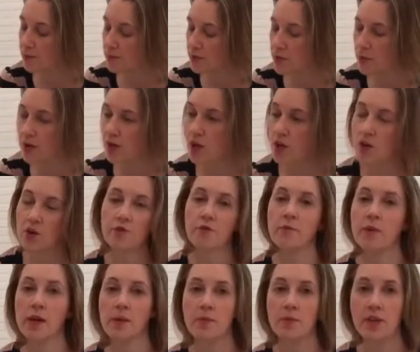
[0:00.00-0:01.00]
So I know a lot of
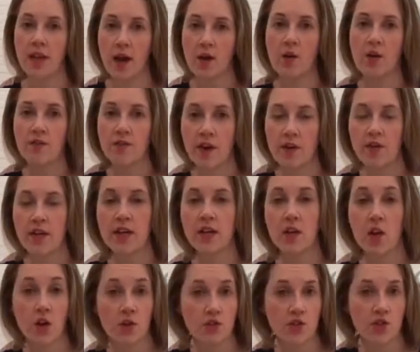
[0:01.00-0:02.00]
people now are very
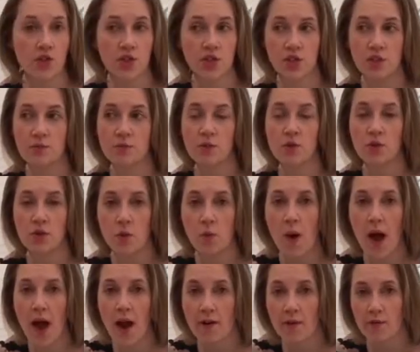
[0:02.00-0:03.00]
conscious and more
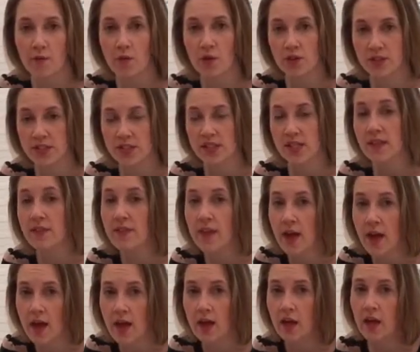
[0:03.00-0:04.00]
aware of what is in
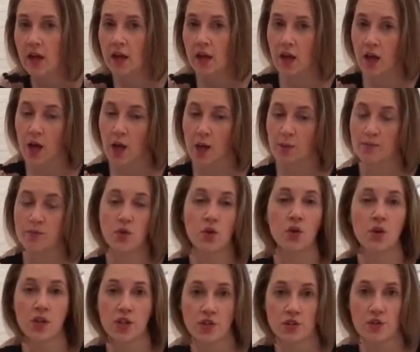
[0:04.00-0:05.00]
their
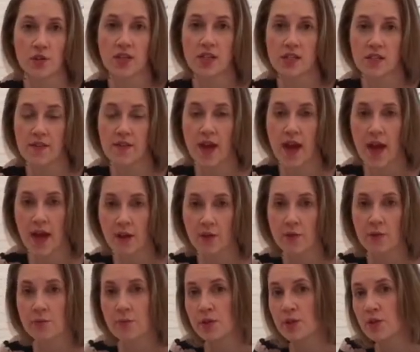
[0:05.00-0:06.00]
toiletries and their health
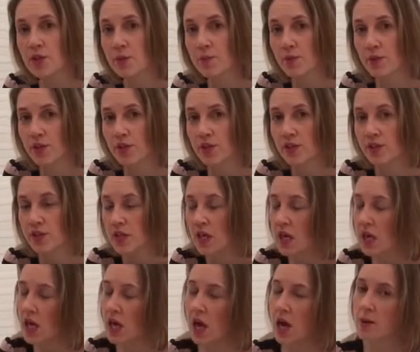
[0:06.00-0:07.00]
and beauty products,
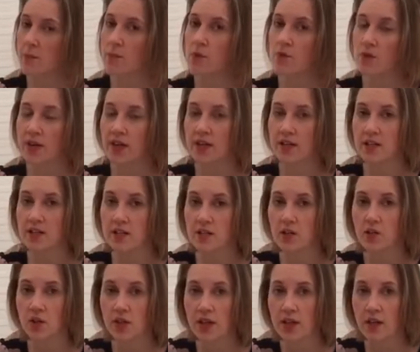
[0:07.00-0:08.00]
and more akin to
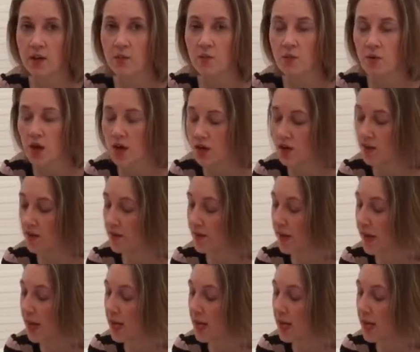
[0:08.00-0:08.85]
looking at the